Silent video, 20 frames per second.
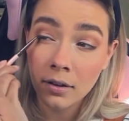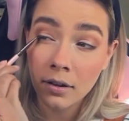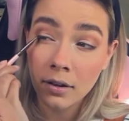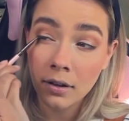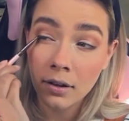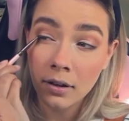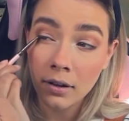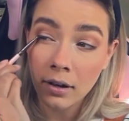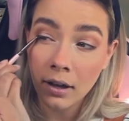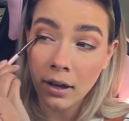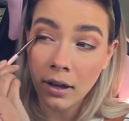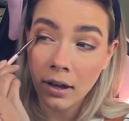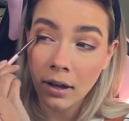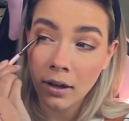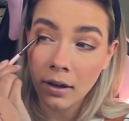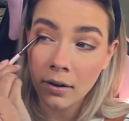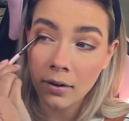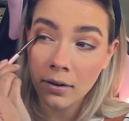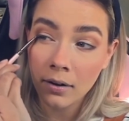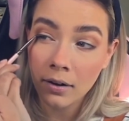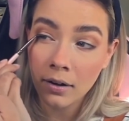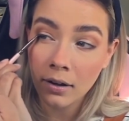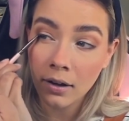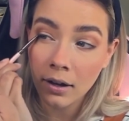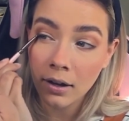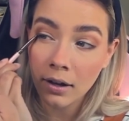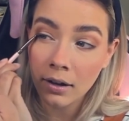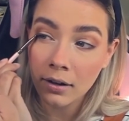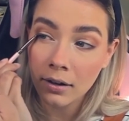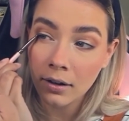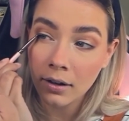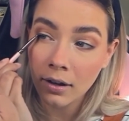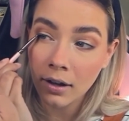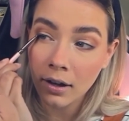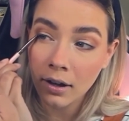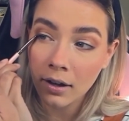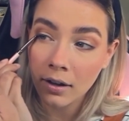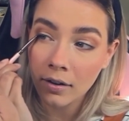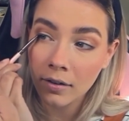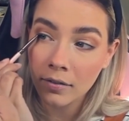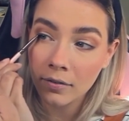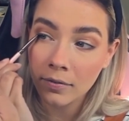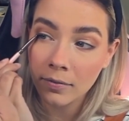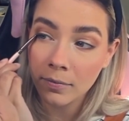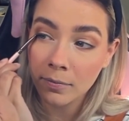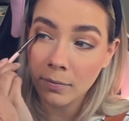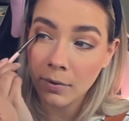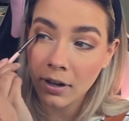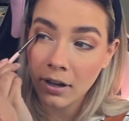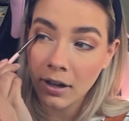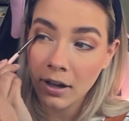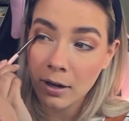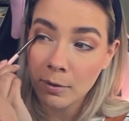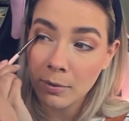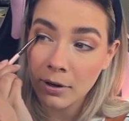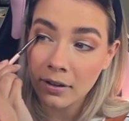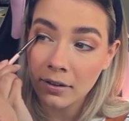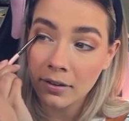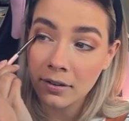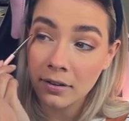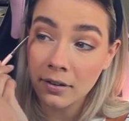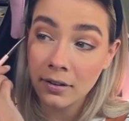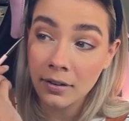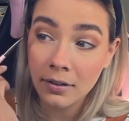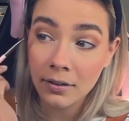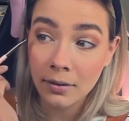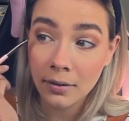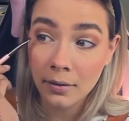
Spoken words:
And now I have my eyebrows still.